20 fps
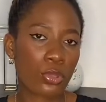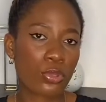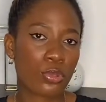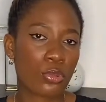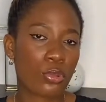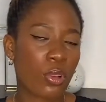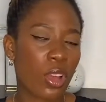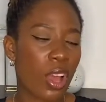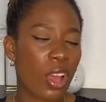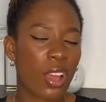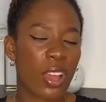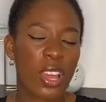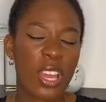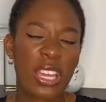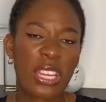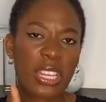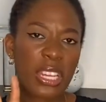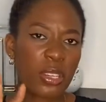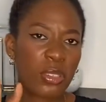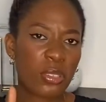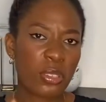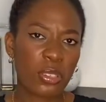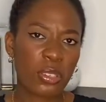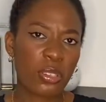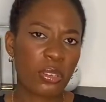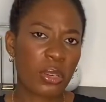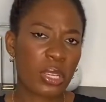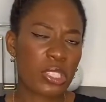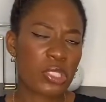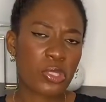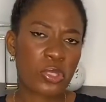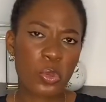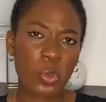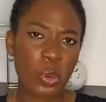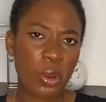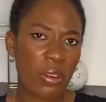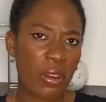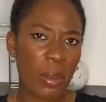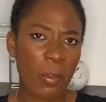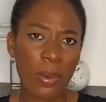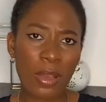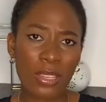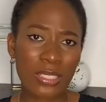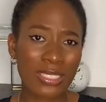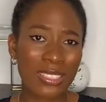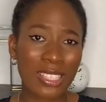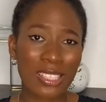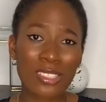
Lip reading: So I shouldn't worry about it,